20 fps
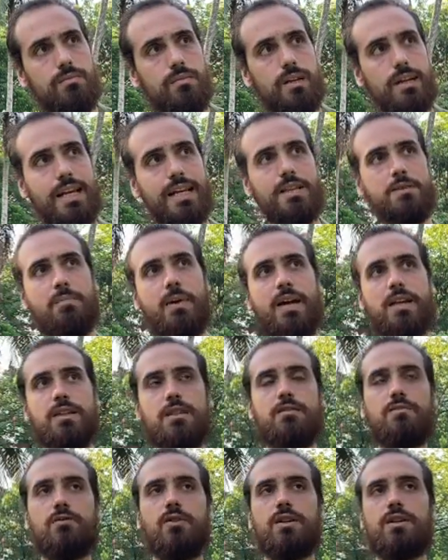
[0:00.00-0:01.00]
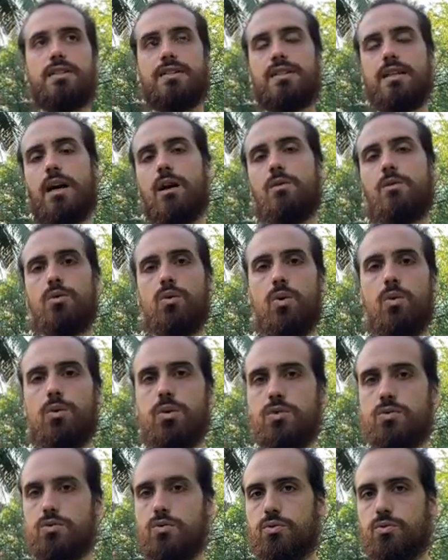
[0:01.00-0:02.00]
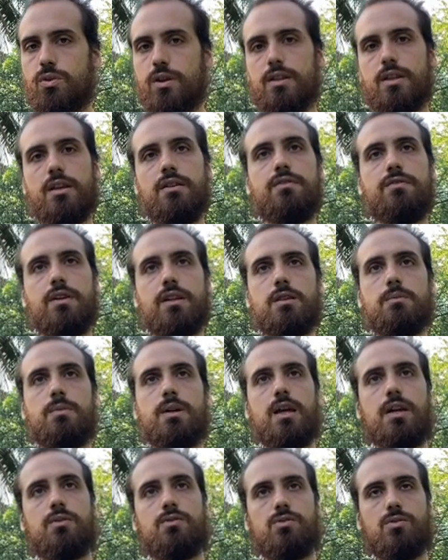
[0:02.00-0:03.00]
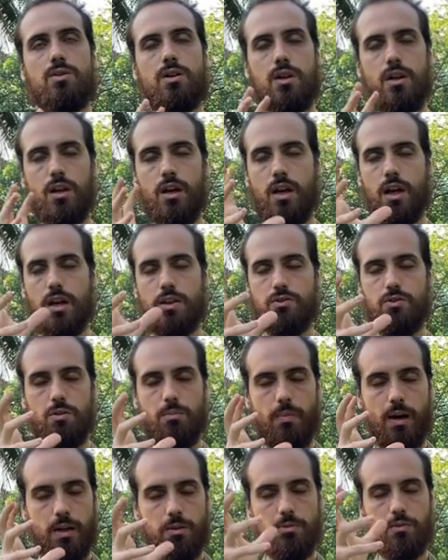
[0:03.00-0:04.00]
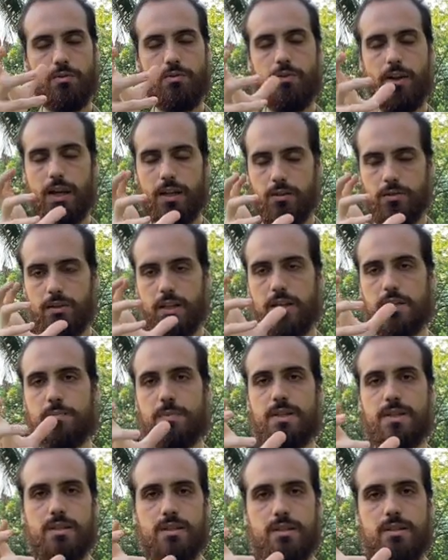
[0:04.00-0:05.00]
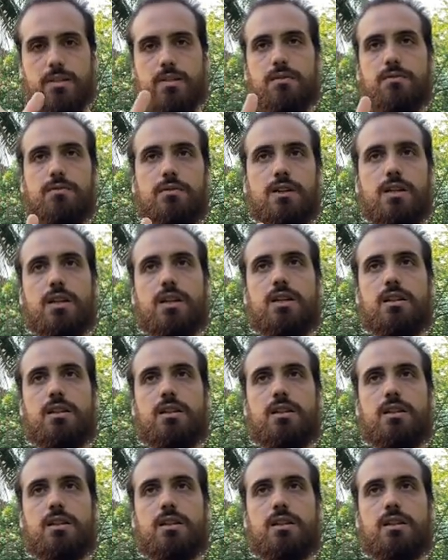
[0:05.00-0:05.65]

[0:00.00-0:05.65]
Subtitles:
and expecting for the sound only to create the effect, but also as your mind reflects on that specific